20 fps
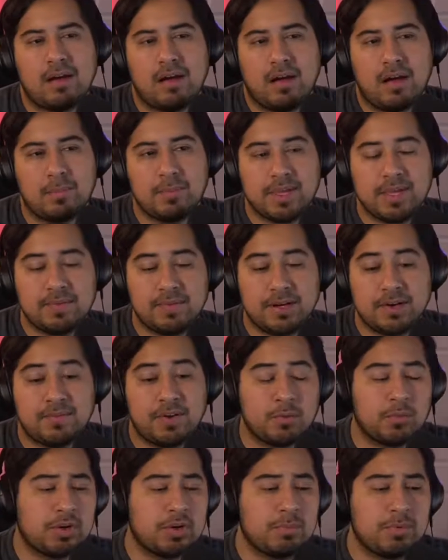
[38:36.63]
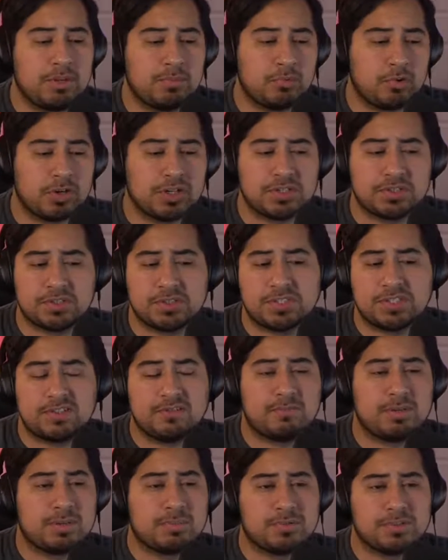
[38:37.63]
Even if it would have been more
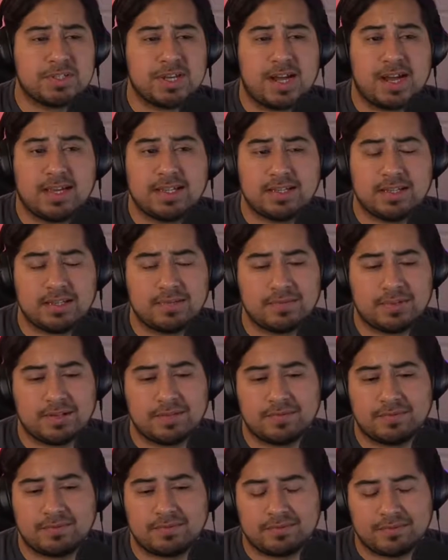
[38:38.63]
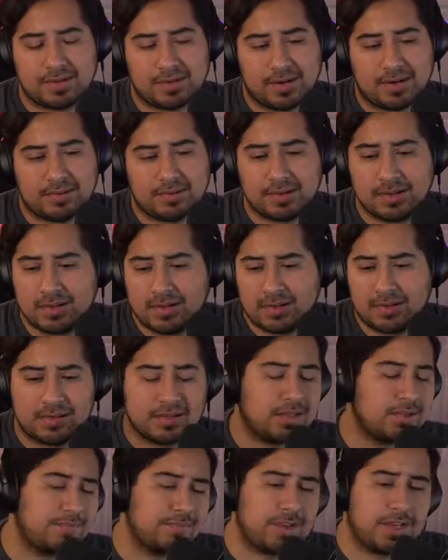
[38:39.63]
interesting if people died, even if
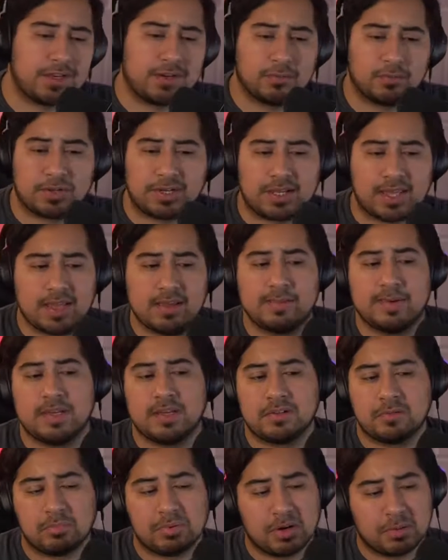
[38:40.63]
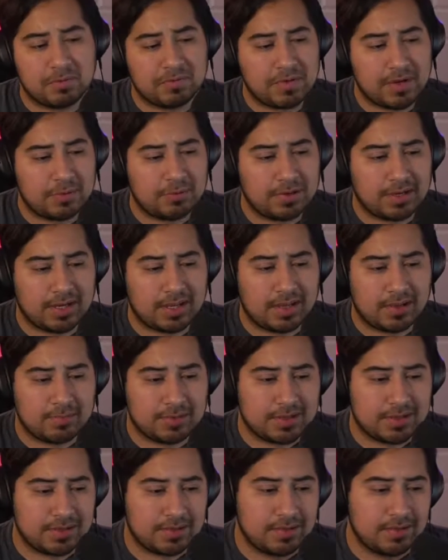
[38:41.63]
if Vader would have came in or Boba Fett would have
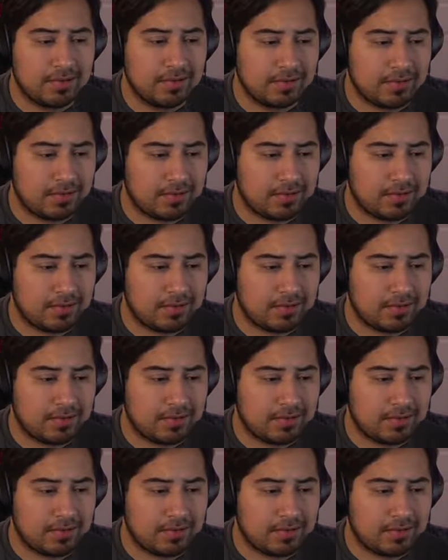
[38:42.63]
came in.